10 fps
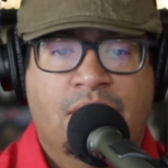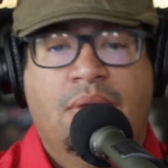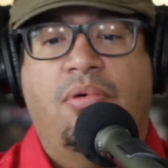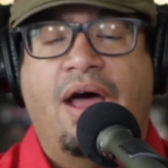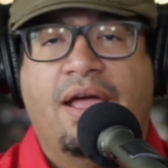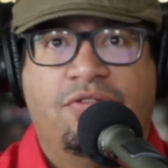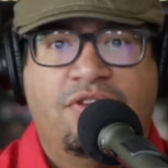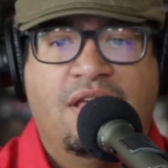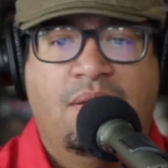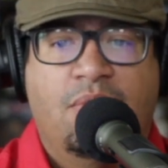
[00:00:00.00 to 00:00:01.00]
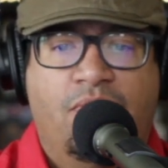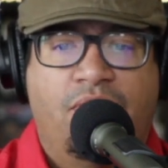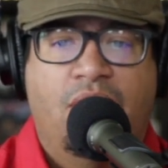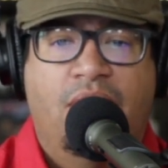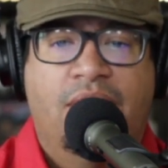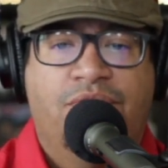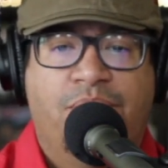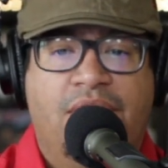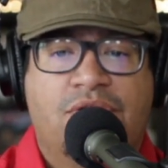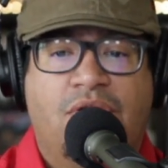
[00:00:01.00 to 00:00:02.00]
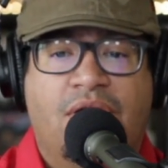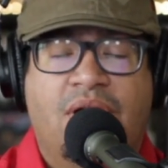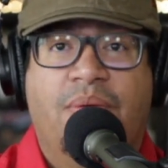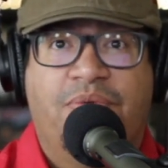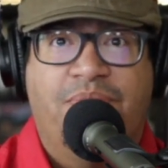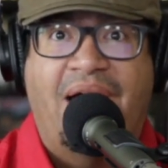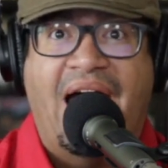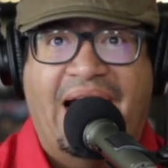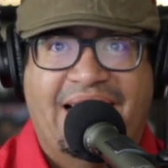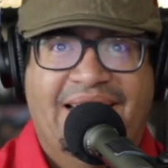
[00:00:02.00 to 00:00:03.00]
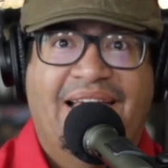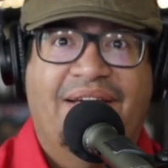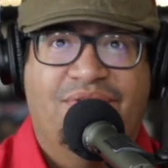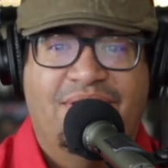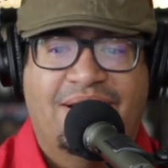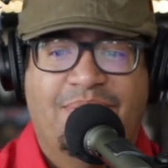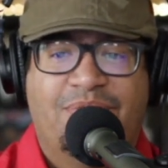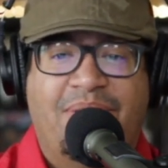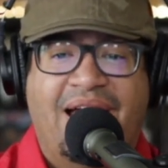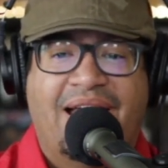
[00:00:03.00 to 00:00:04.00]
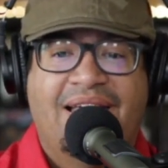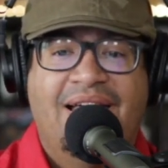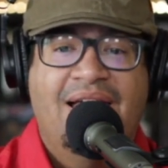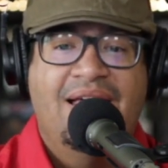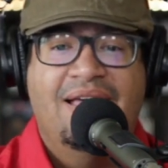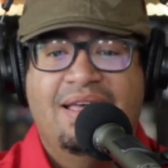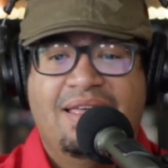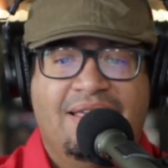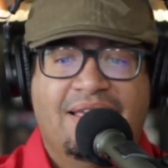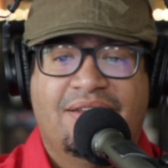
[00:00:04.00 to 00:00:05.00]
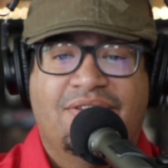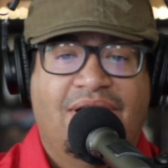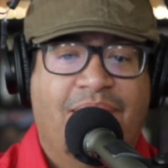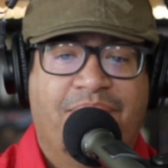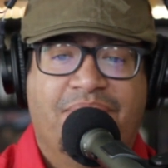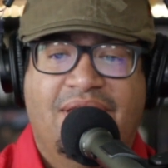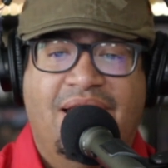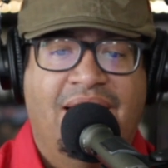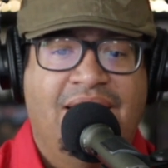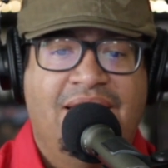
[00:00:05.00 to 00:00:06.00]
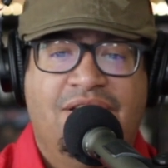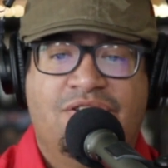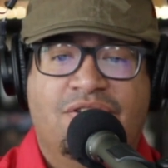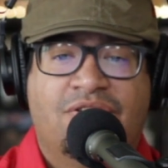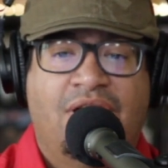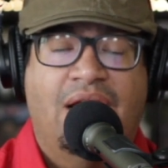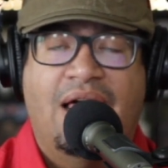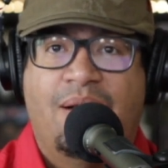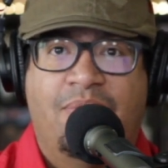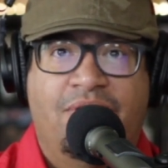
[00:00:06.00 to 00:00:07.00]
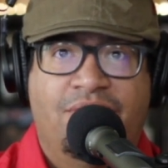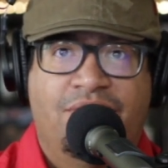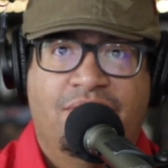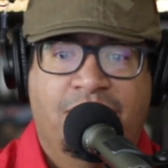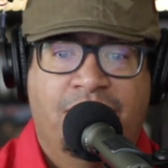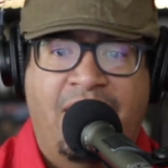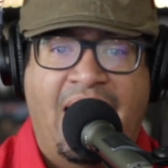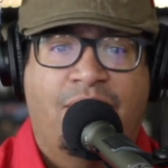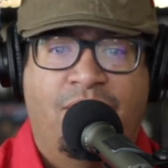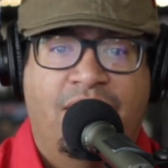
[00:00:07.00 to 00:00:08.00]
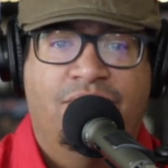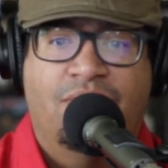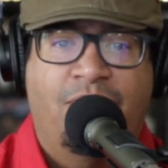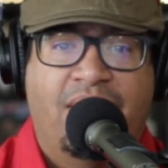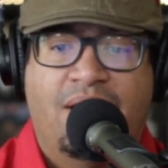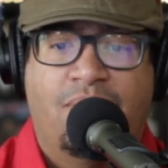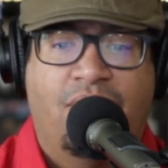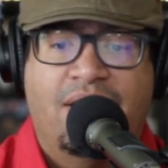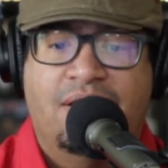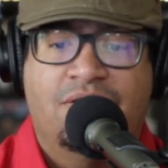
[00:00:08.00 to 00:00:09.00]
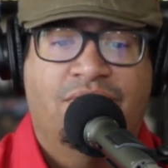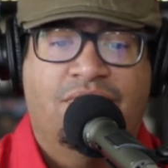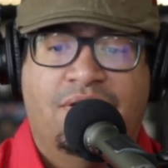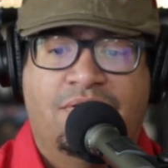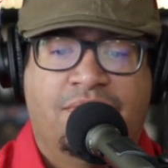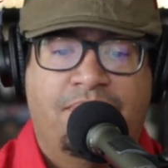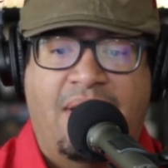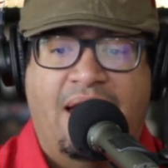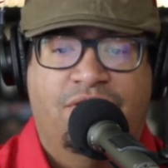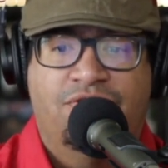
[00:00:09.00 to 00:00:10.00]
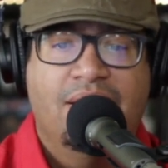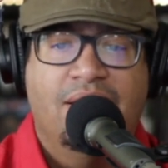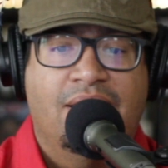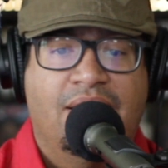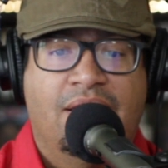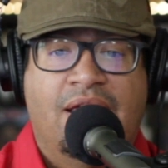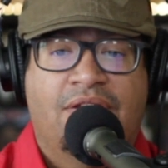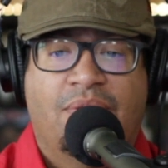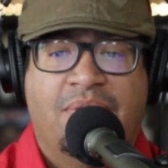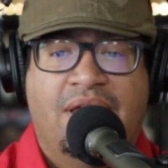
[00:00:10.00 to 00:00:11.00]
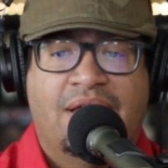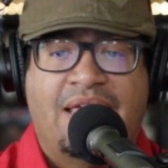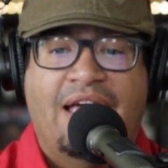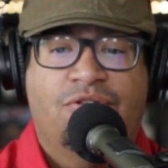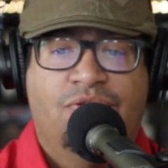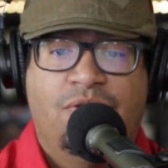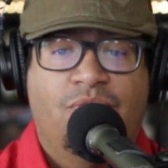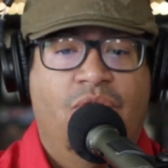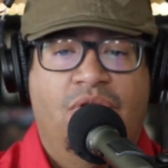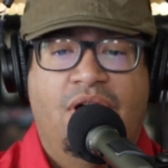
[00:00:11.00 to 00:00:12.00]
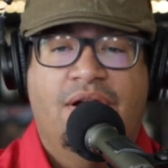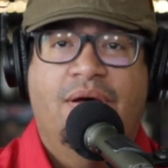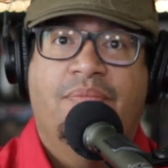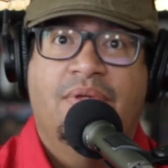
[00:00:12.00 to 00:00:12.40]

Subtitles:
Brian's team overall, his Minotaur comes back. After he comes back, he gets up and he just clobbers Mac Renzo. My number 8 just gets smashed. He ends up getting a casualty roll on him.